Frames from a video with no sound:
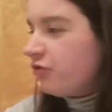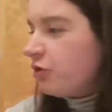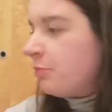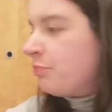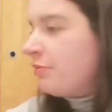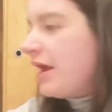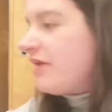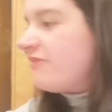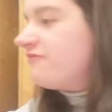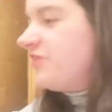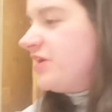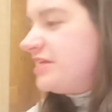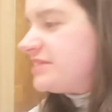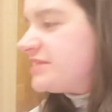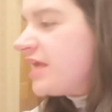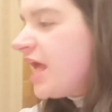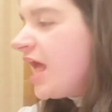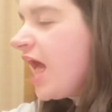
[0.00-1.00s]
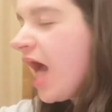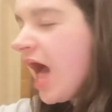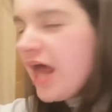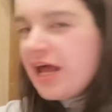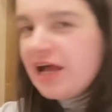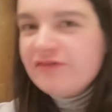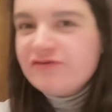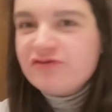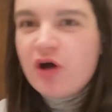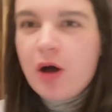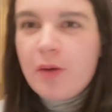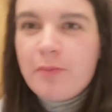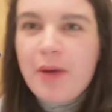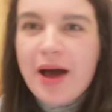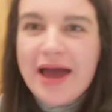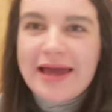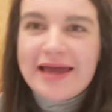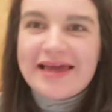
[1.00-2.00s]
breakfast. And I've got
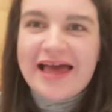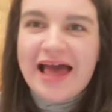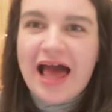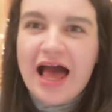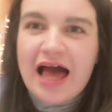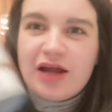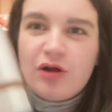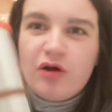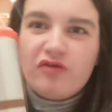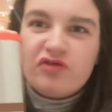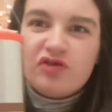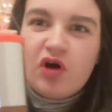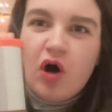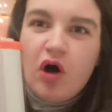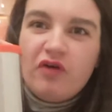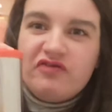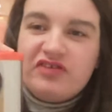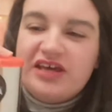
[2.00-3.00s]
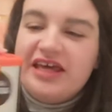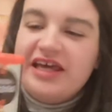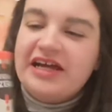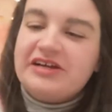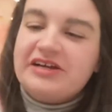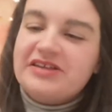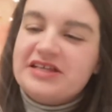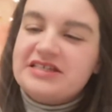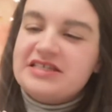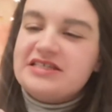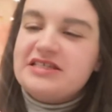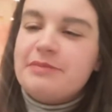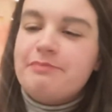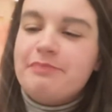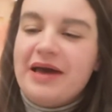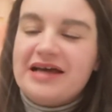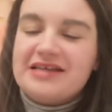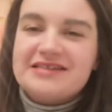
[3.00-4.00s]
my can of coffee here. This is the
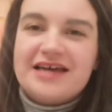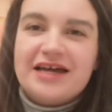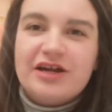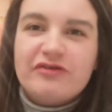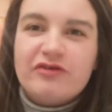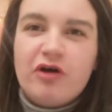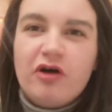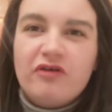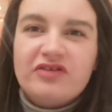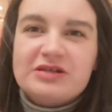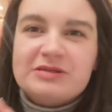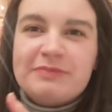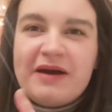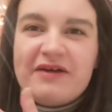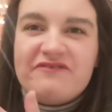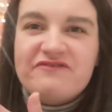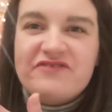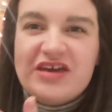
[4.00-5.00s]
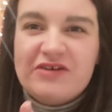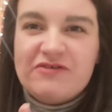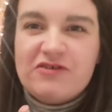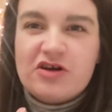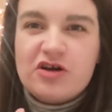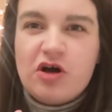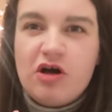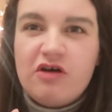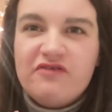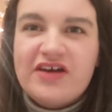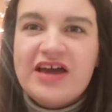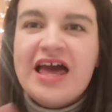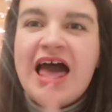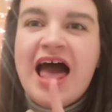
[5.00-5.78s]
best kind of coffee and my favourite coffee.